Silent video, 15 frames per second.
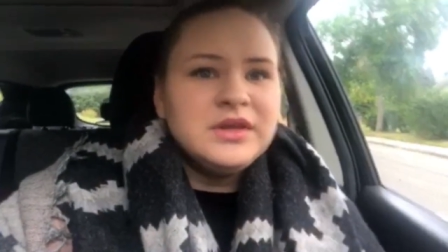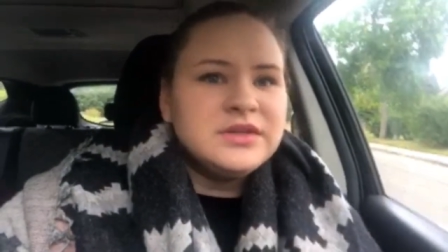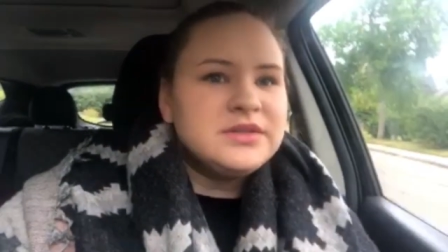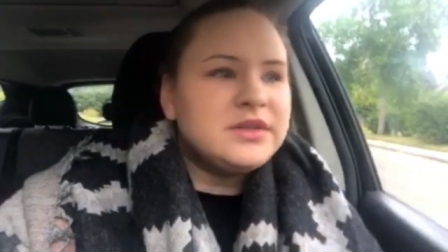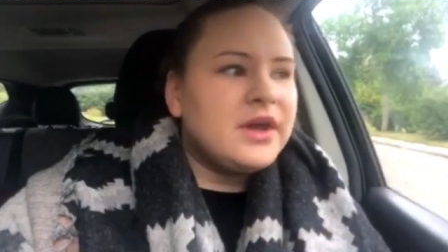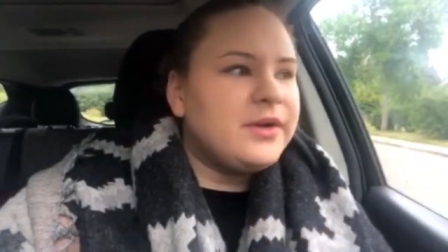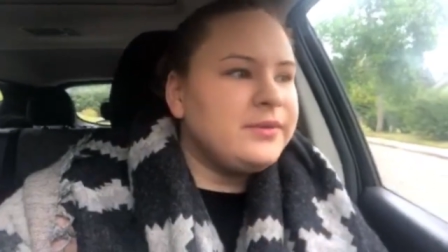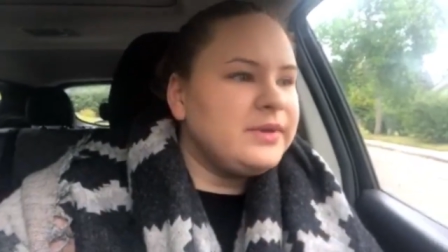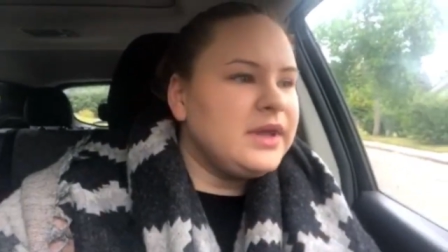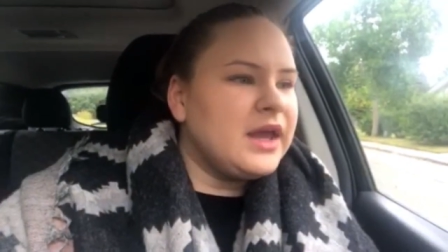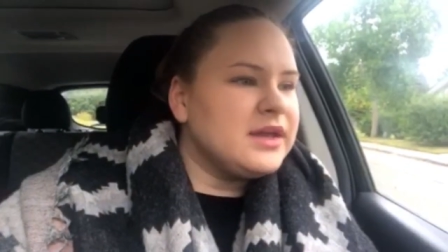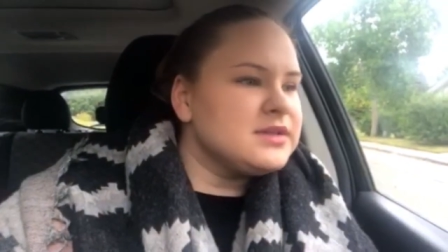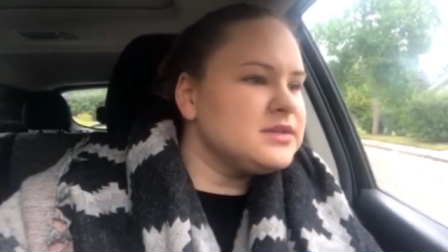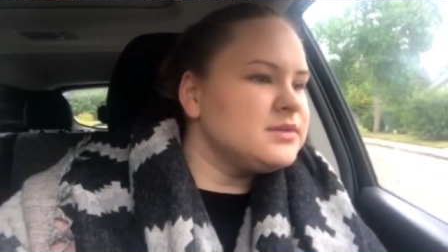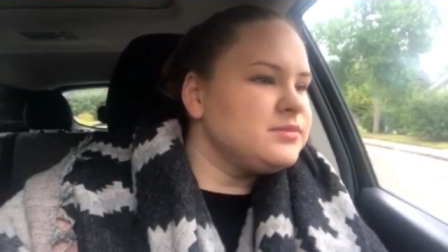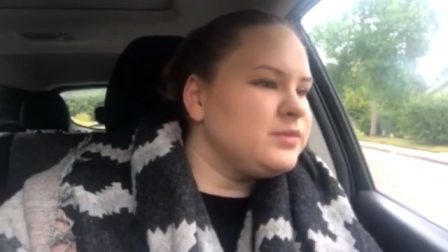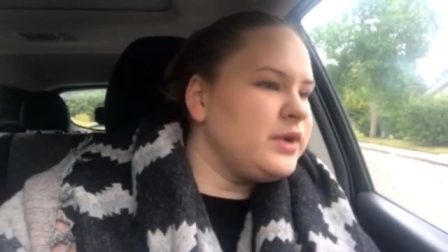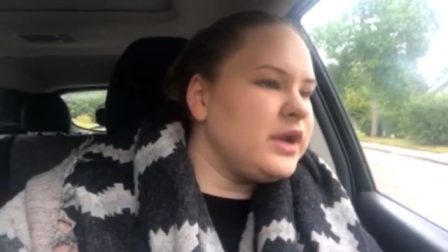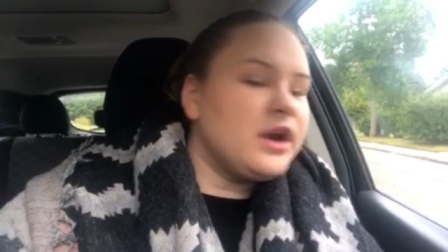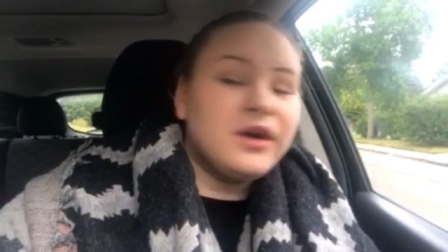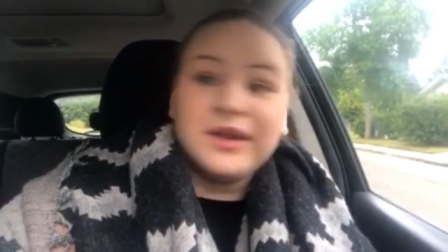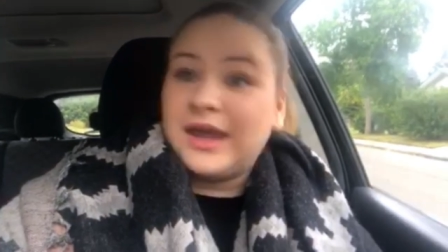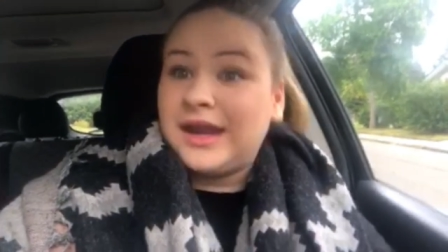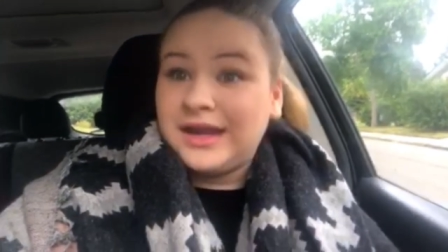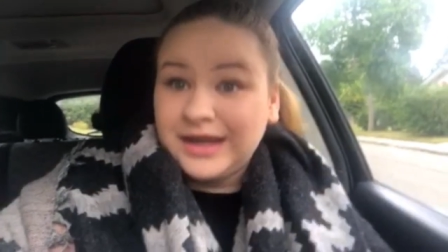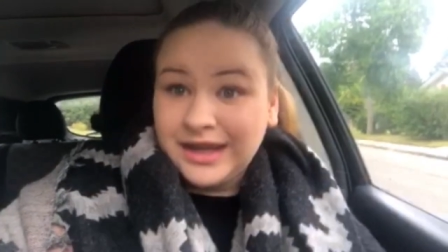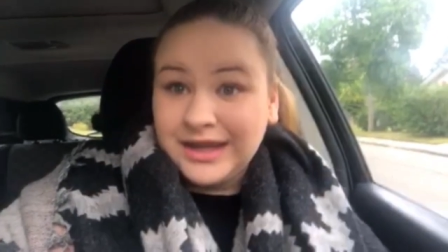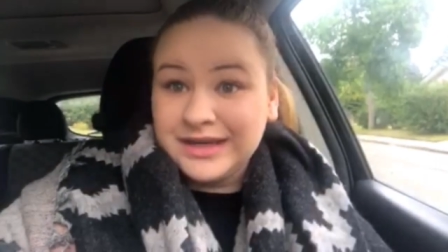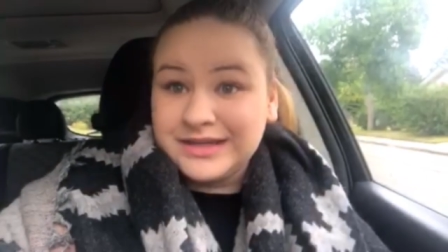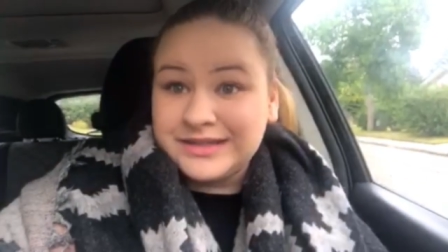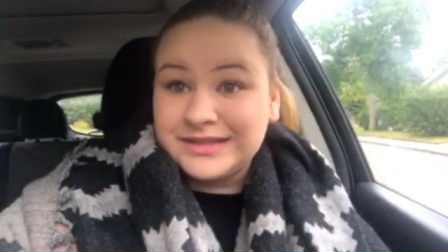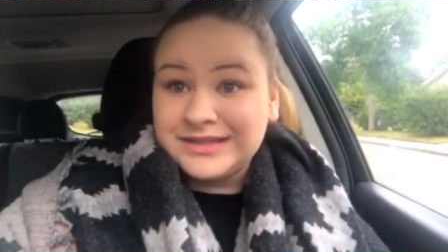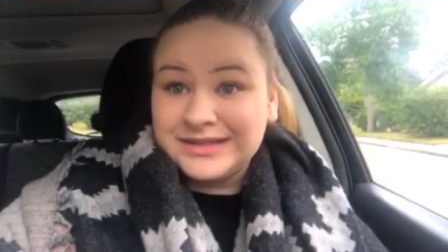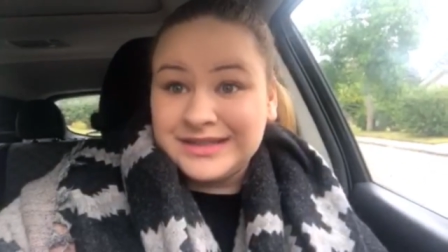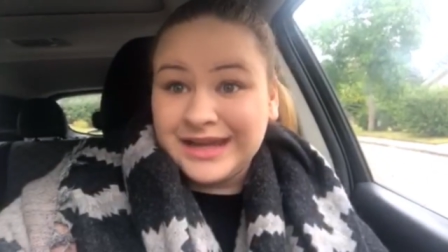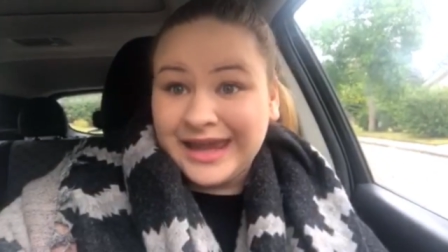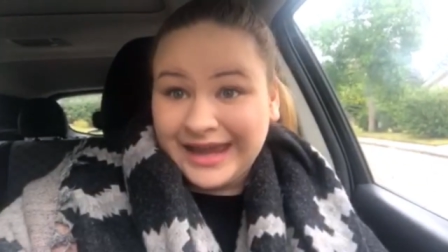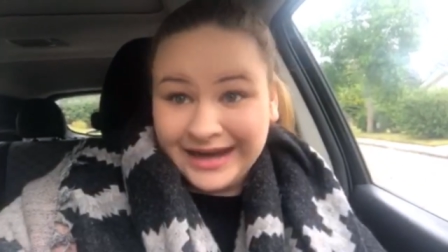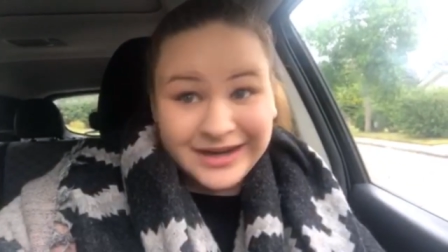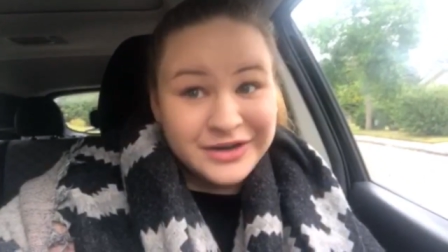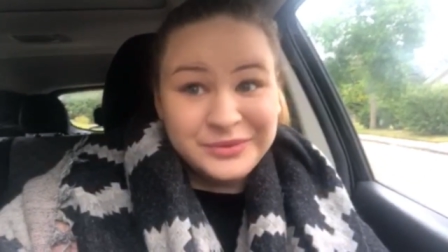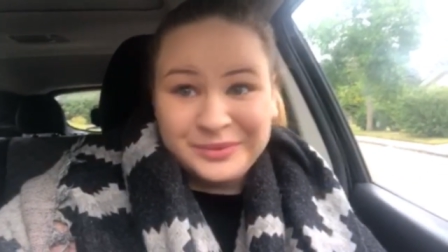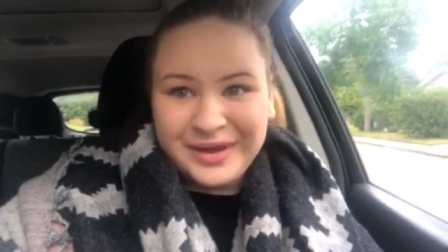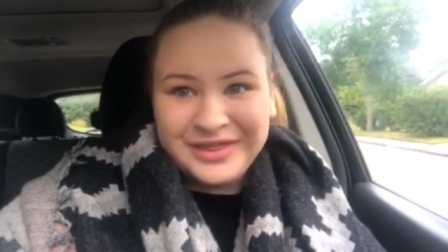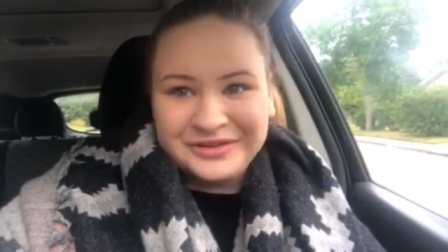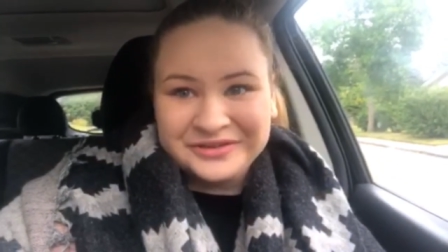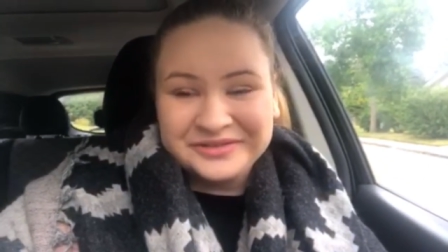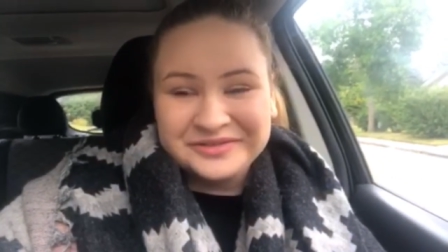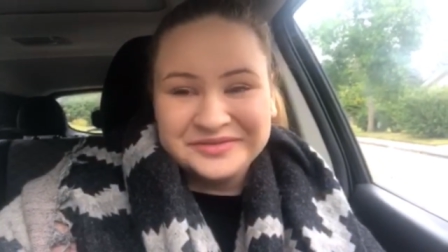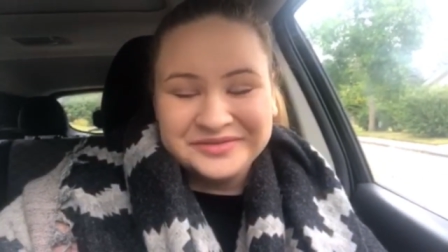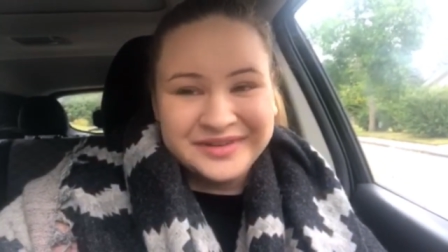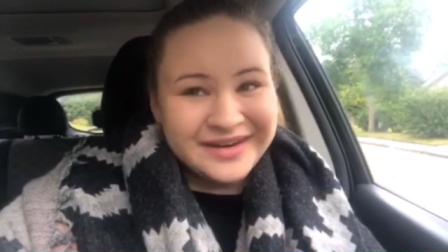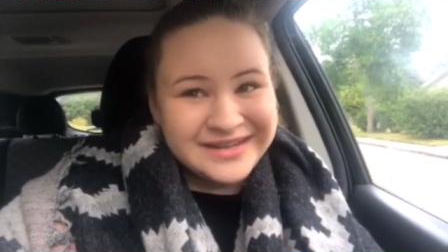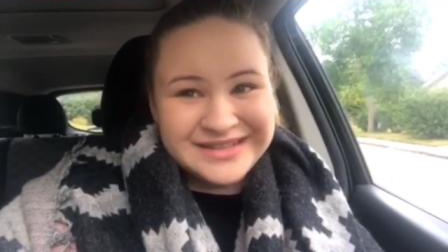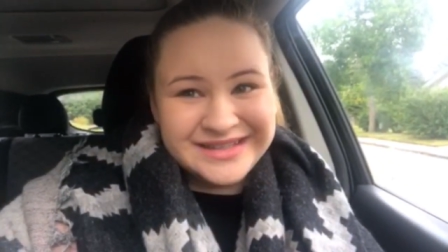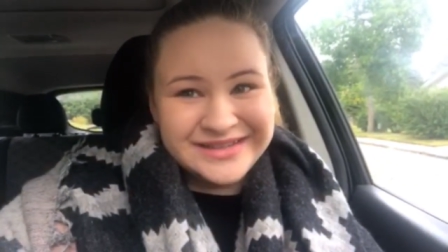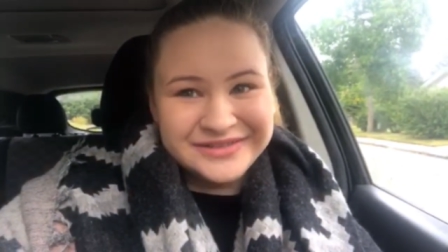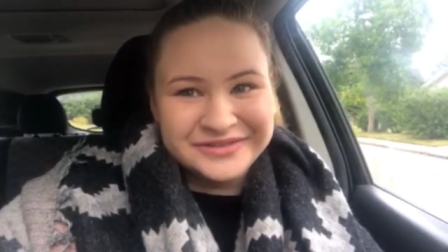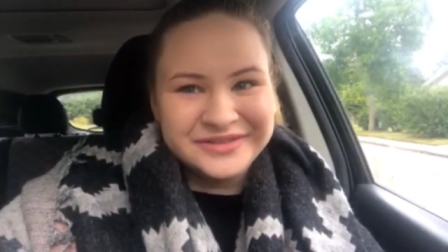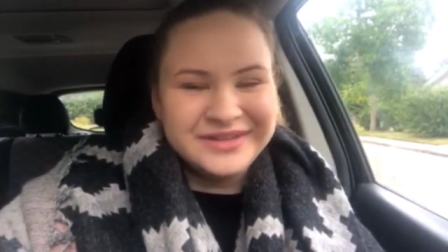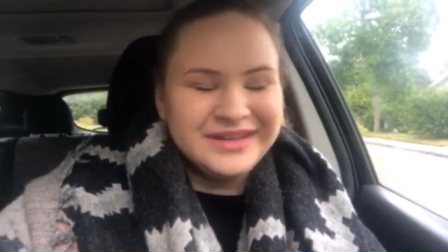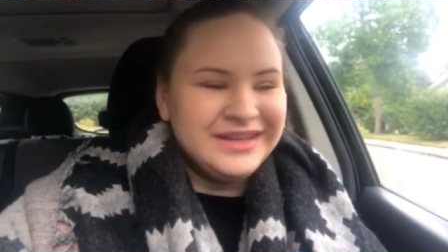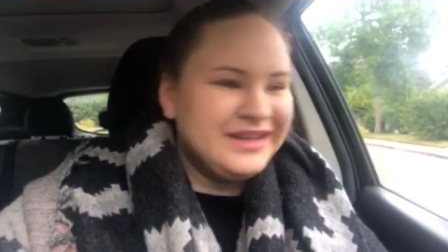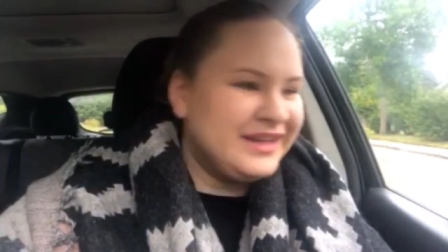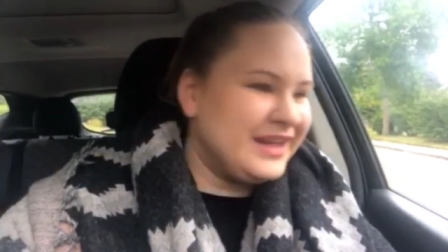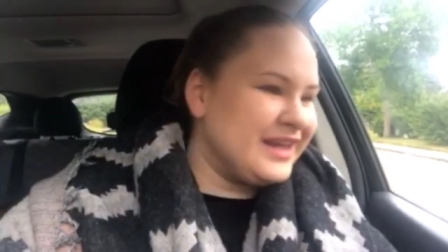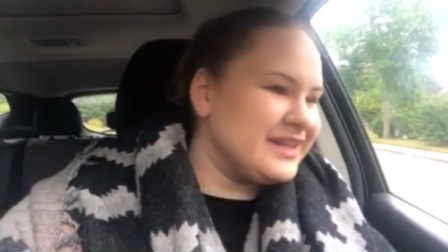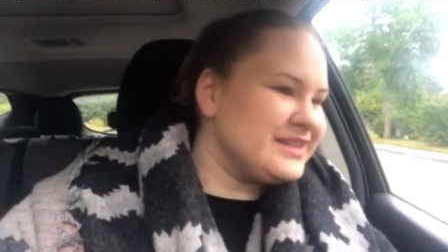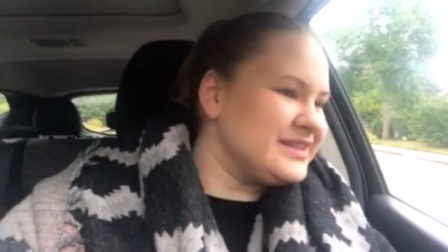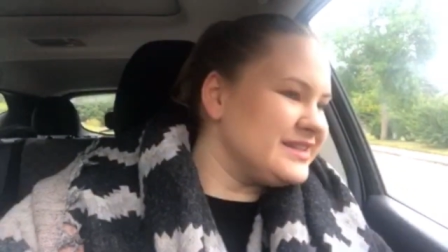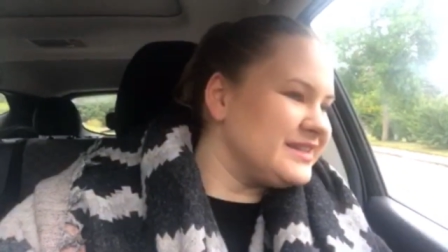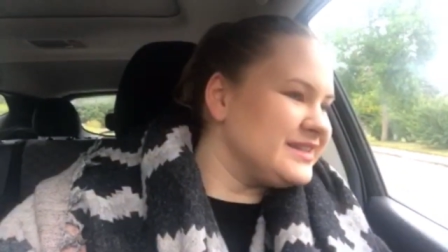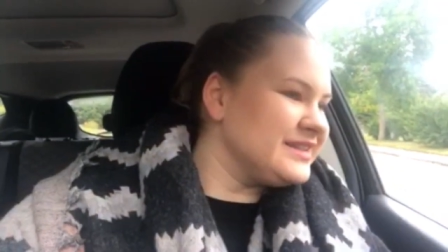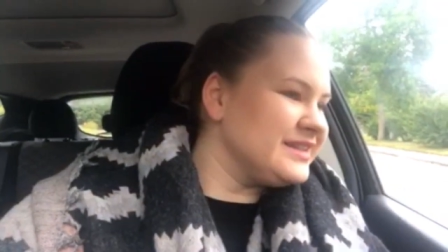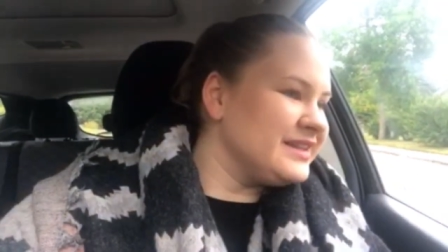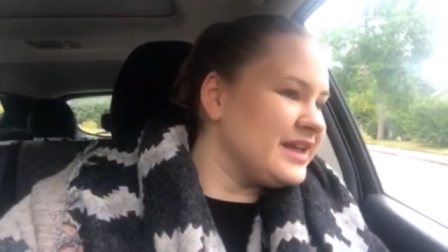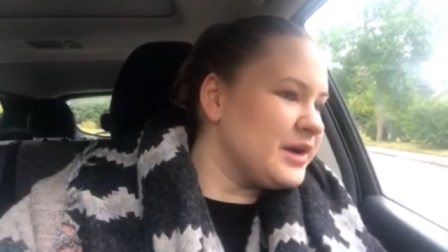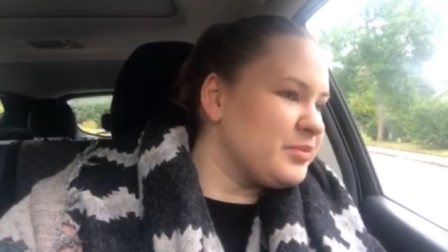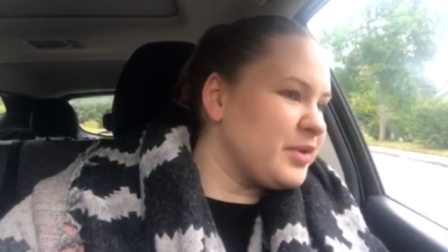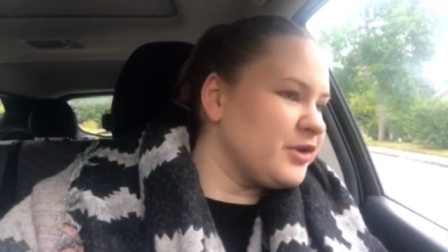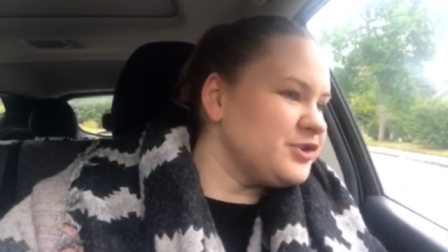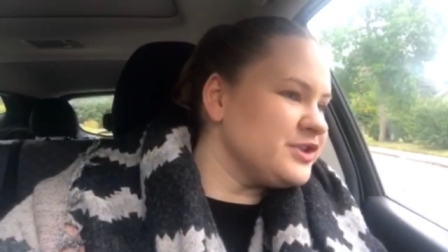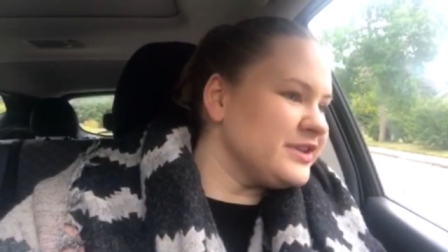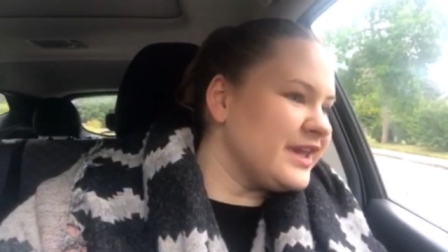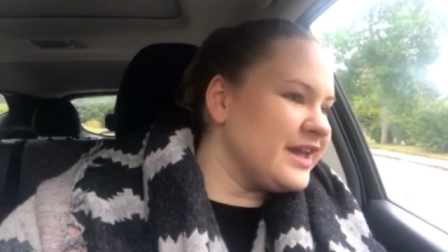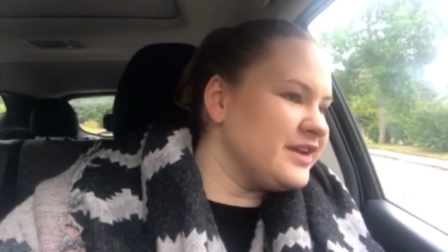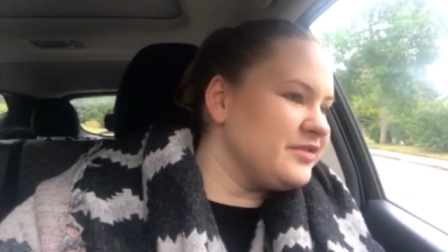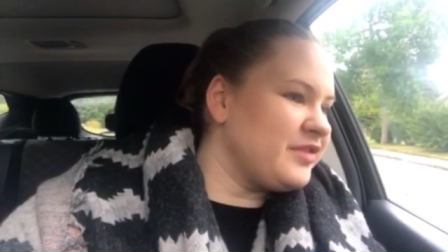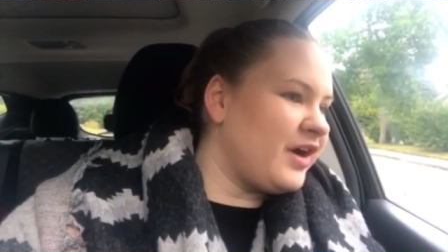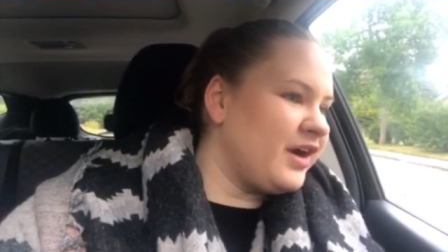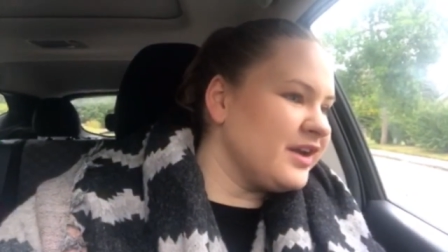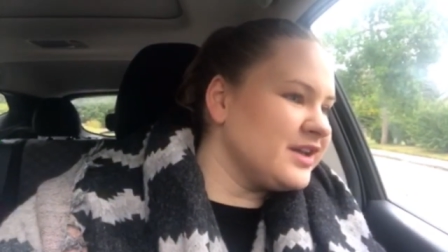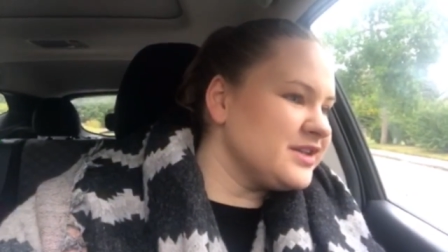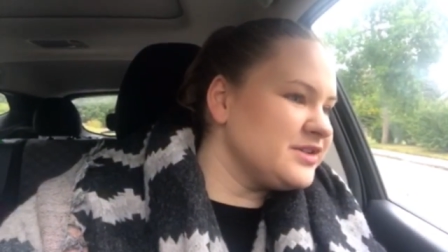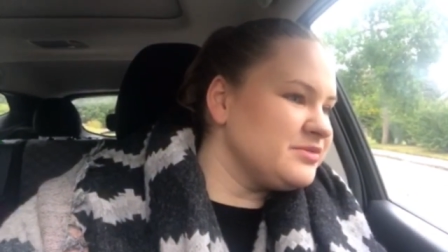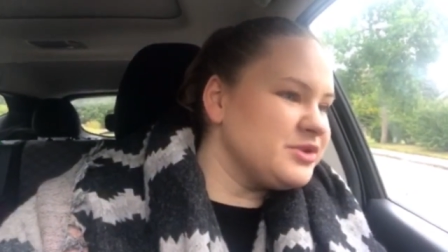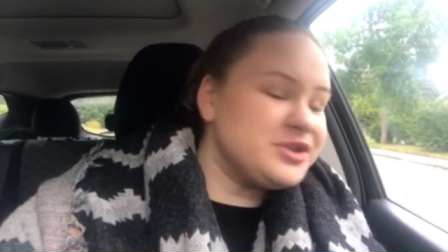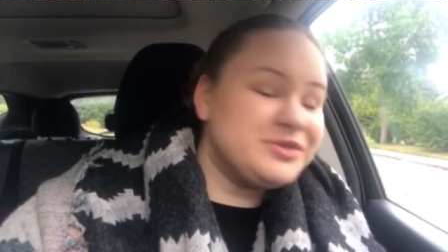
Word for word: so yes we are getting into Canada weather very soon it's approaching the end of August